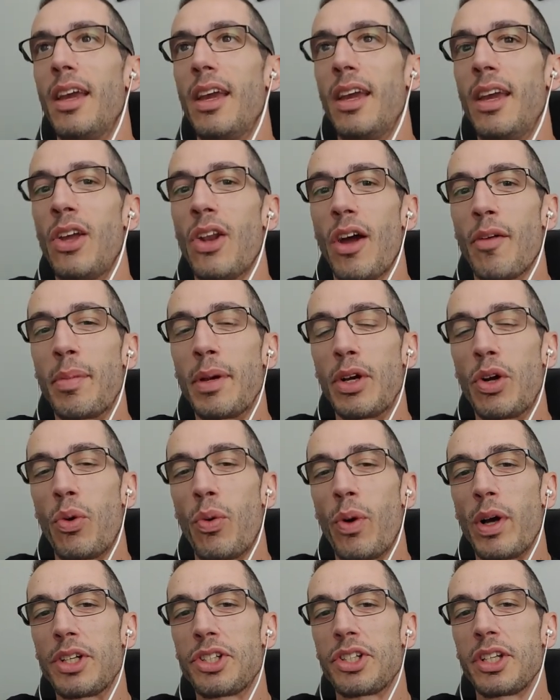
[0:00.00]
you know, I've been
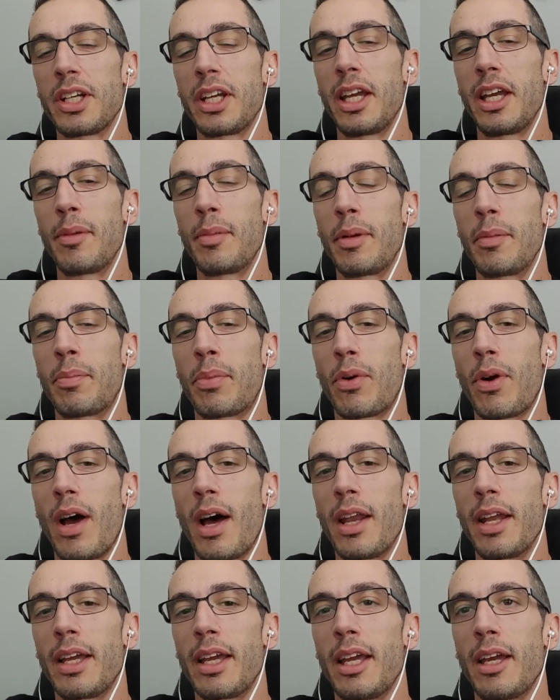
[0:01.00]
questioning him and
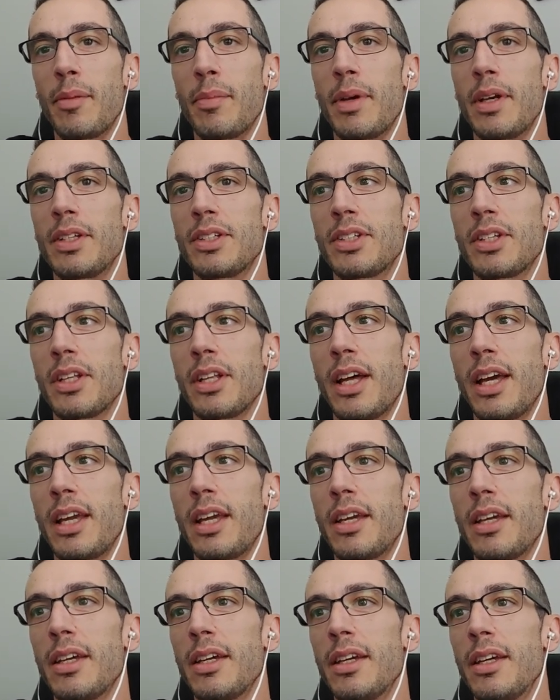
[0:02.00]
prodding him as to
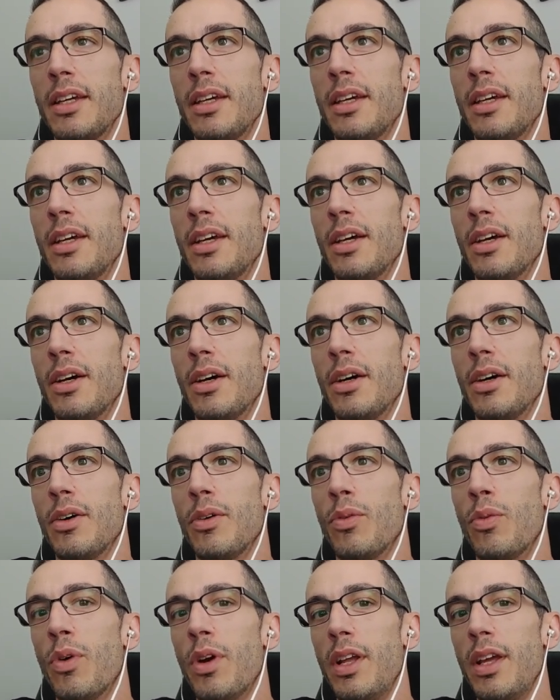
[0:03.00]
like,
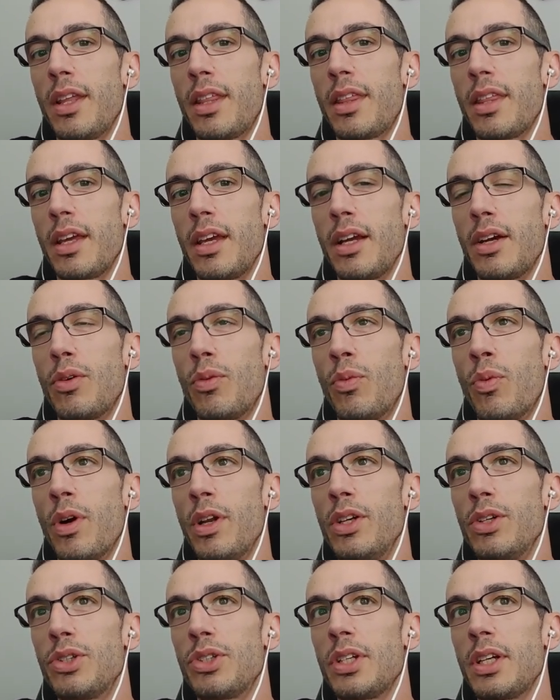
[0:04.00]
what do you think? What are
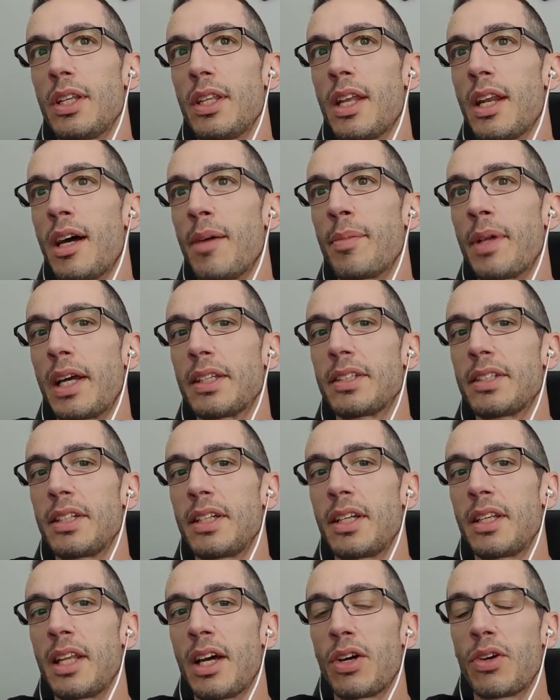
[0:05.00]
you seeing that I'm not
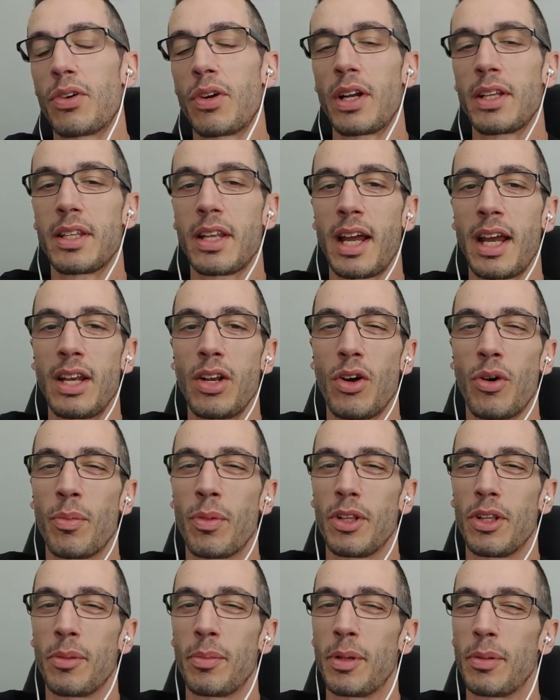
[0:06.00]
seeing? Now, granted, I know I'm a
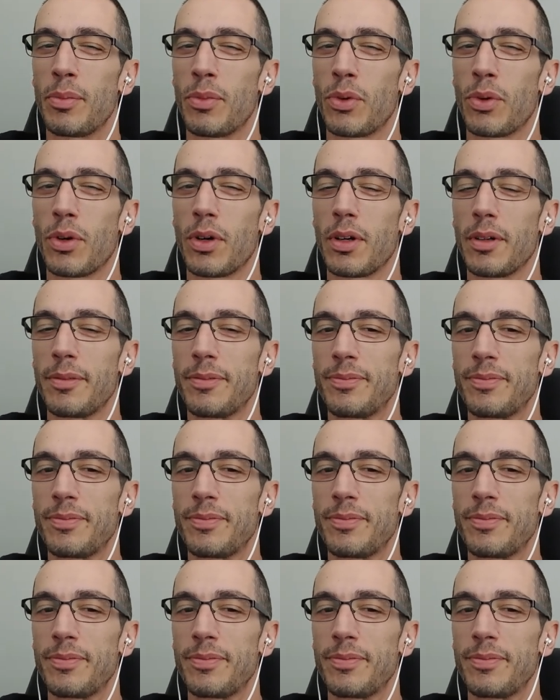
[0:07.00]
little bit more